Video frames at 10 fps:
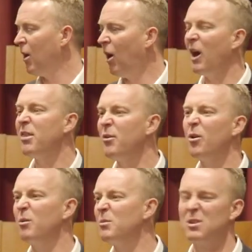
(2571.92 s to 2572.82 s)
I
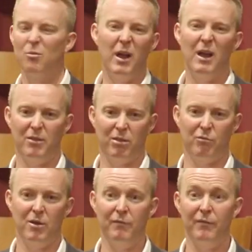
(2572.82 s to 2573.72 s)
thought it was around the
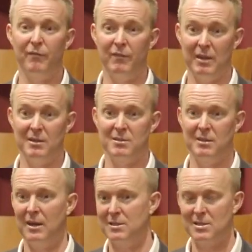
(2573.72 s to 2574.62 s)
350s,
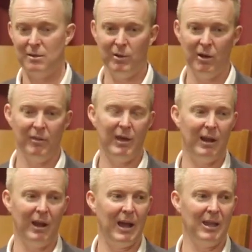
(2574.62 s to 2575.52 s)
and as I said, we got
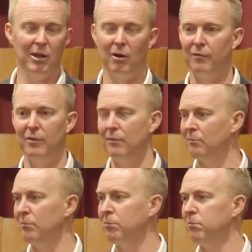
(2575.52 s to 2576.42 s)
that lucky offer that
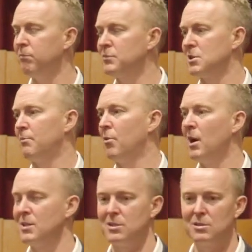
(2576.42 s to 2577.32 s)

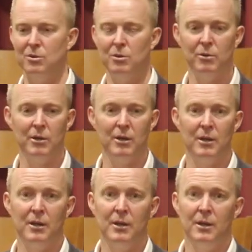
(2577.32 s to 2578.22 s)
surprised us all.
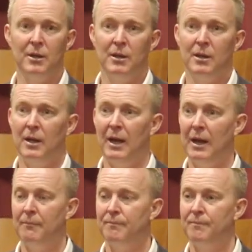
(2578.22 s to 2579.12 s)

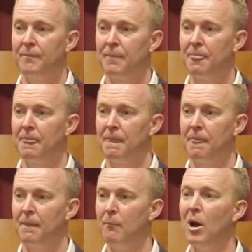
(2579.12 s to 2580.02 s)
Um,
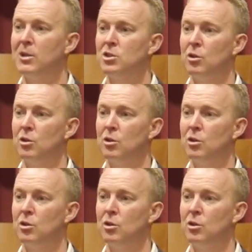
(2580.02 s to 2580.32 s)
mind